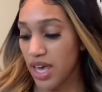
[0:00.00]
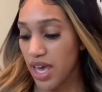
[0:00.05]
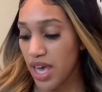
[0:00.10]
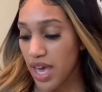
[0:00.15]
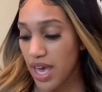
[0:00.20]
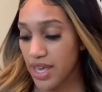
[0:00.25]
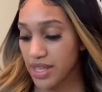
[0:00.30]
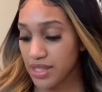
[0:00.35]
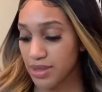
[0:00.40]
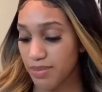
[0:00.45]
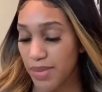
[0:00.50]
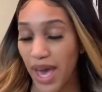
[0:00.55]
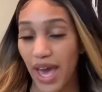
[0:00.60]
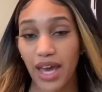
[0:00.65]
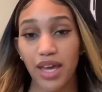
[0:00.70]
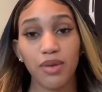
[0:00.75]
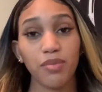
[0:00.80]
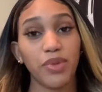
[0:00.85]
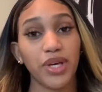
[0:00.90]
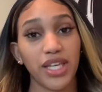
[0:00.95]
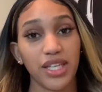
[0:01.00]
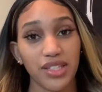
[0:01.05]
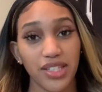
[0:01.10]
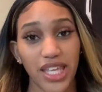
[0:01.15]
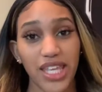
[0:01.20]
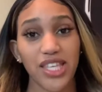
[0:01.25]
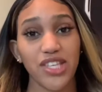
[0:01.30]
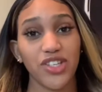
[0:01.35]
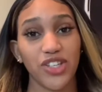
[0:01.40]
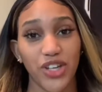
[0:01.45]
it's bad, but
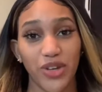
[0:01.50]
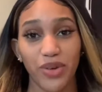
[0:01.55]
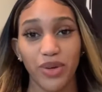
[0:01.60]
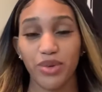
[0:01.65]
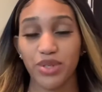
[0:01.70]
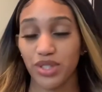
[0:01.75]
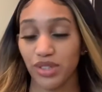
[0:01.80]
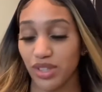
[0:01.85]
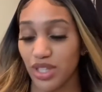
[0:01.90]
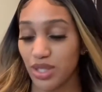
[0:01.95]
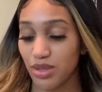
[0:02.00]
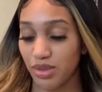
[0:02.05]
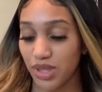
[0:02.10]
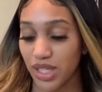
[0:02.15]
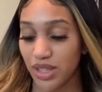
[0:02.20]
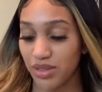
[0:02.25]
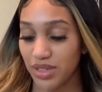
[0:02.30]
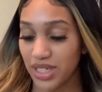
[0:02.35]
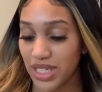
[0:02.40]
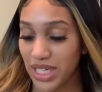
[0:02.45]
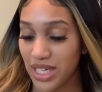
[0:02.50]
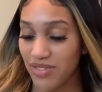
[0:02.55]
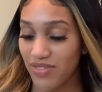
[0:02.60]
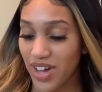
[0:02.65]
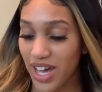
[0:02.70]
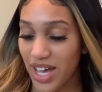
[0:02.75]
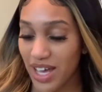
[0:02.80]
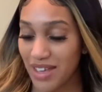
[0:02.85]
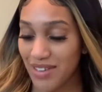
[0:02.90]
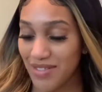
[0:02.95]
you know, it was only
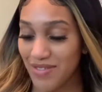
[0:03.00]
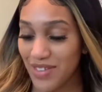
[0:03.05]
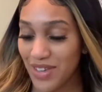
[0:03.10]
$23.95.